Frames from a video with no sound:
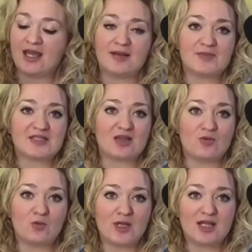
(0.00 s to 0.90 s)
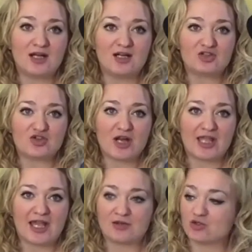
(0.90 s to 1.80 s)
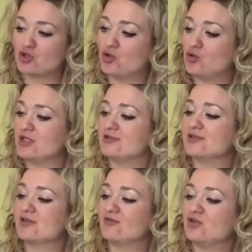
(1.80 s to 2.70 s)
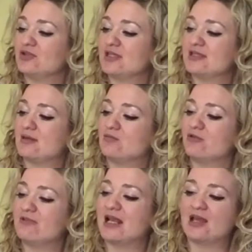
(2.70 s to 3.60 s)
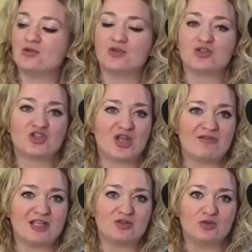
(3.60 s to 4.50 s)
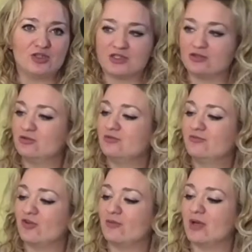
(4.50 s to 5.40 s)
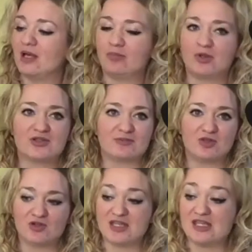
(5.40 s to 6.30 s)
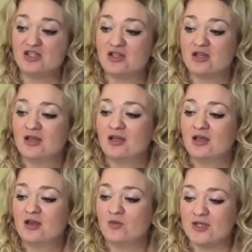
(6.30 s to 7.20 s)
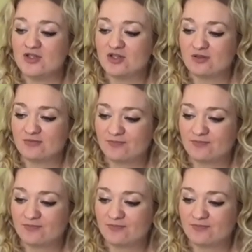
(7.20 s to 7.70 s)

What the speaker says: So we are trying out cordial. So I've got this Morello cherry cordial from Blossom Cottage, which